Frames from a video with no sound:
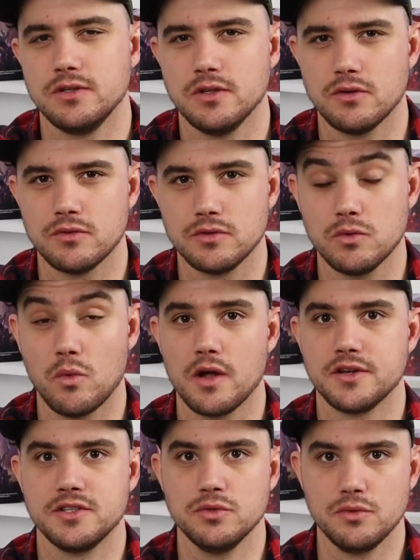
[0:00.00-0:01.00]
You
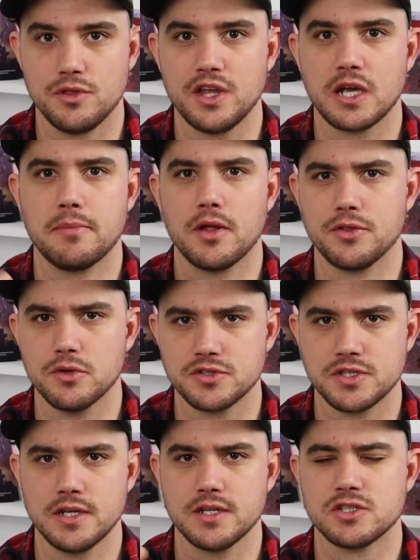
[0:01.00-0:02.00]
want to think about
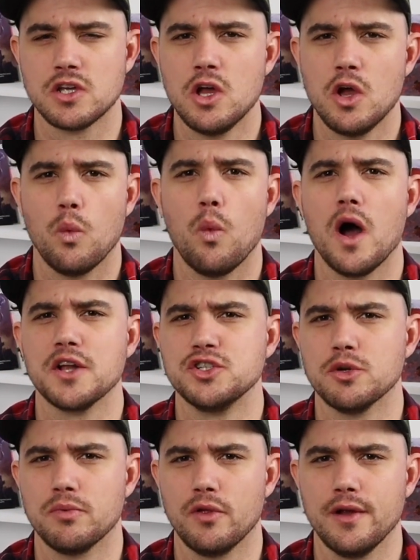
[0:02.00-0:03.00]
those things,
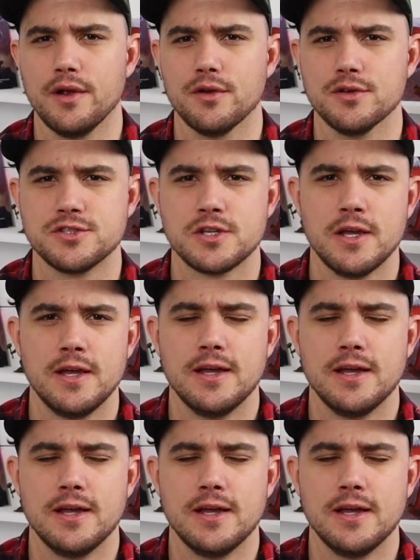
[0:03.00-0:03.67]
watch your players,